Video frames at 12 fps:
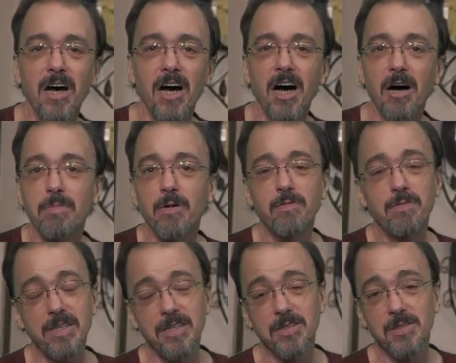Uh, but for
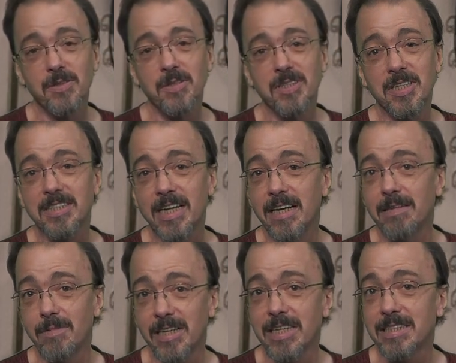me, the story is this. I,
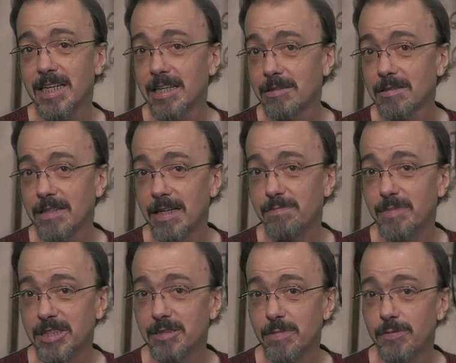like I say, I've
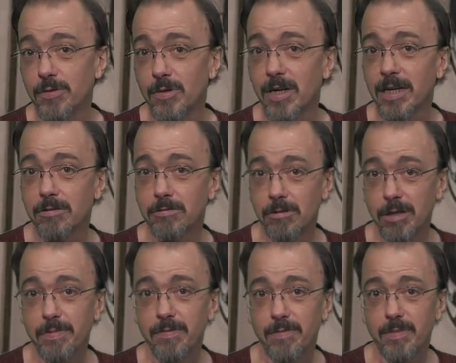mentioned before, I grew
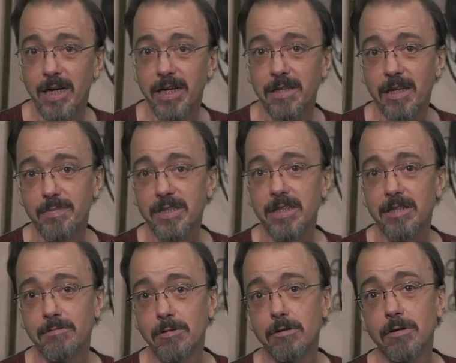up in Vermont. I'll be
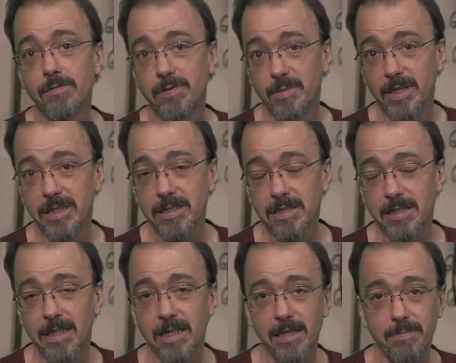in rural Vermont,
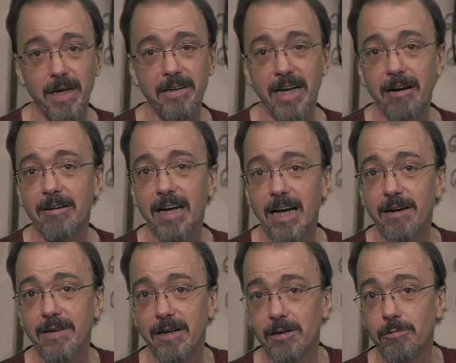uh, about an hour and a half
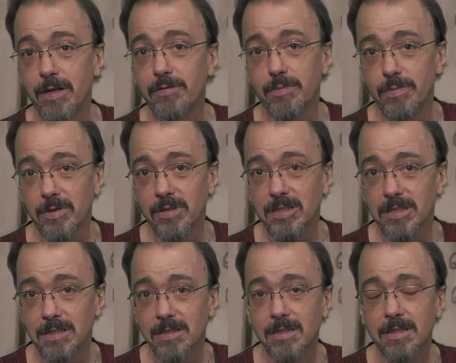out away from
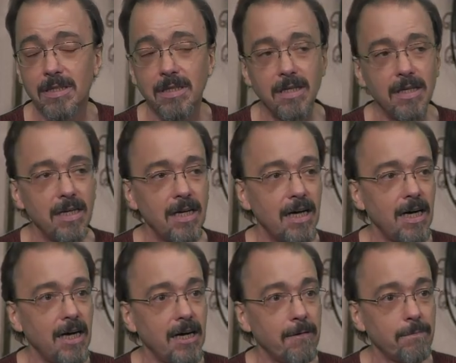Burlington.
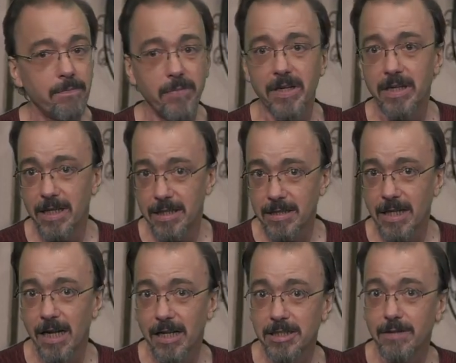Uh, but in
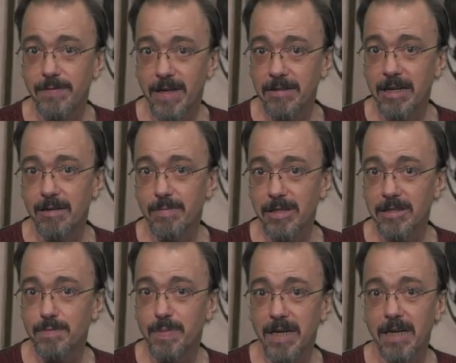college, I found out about
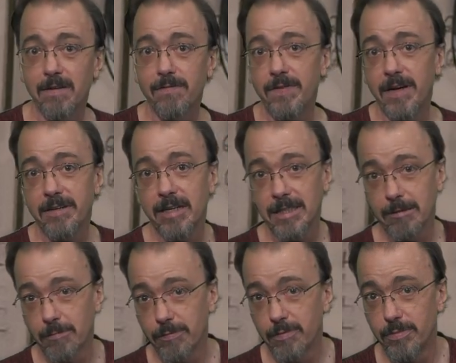this band, found out they
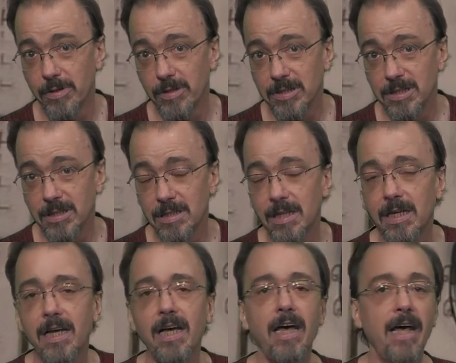were from Burlington,
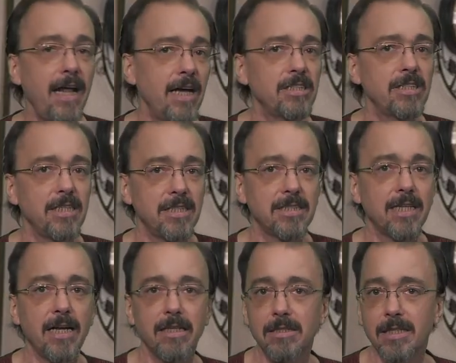and I actually had
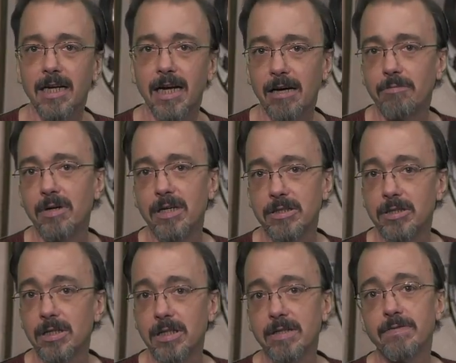decided that I wanted
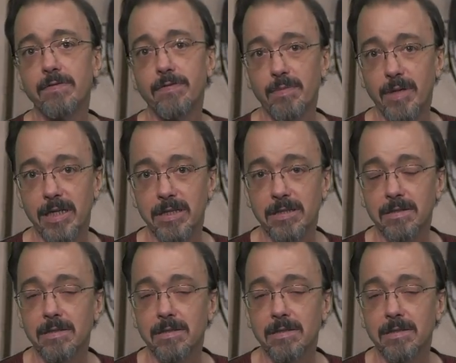to live in Vermont.